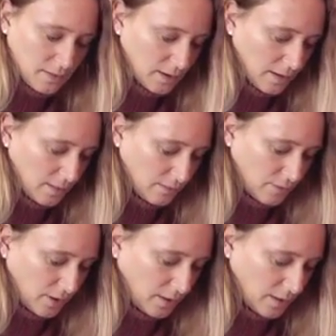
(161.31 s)
that I
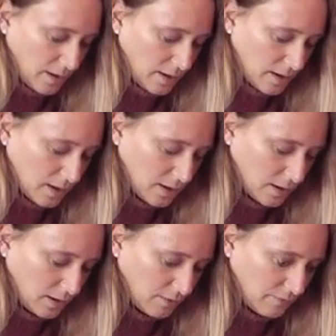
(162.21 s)
really like.
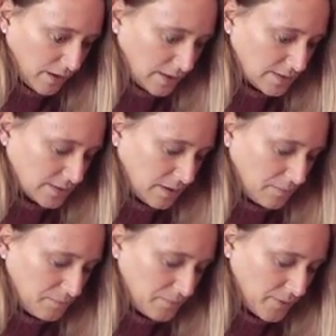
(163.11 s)
I need to find
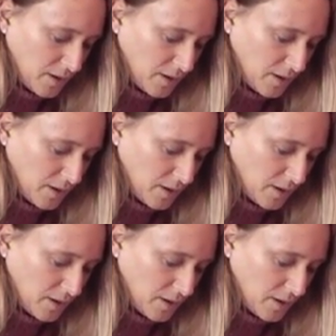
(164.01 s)
some.